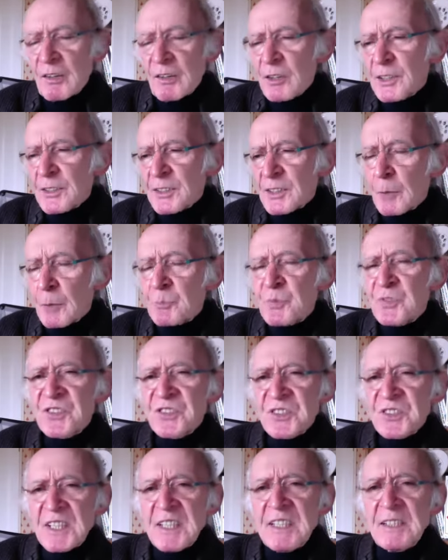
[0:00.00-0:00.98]
look at the
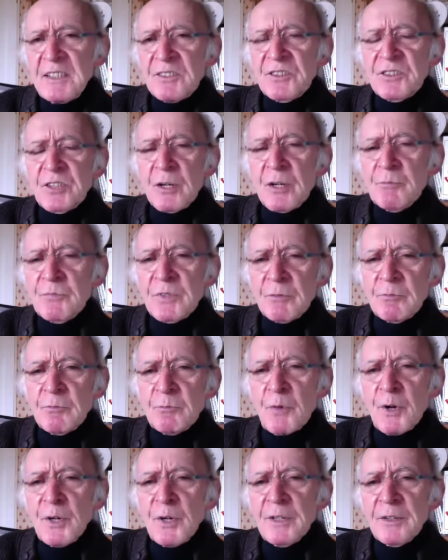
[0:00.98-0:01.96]
obscene sums of
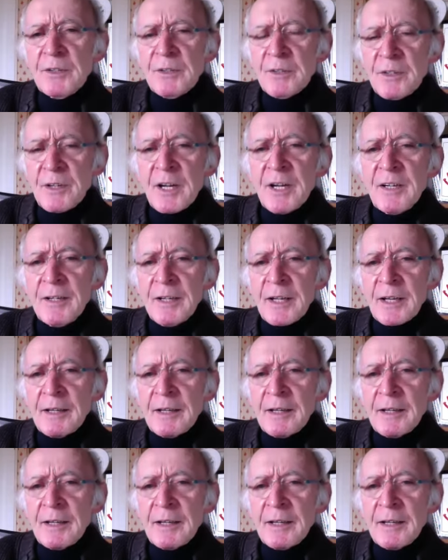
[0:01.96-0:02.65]
money they're earning.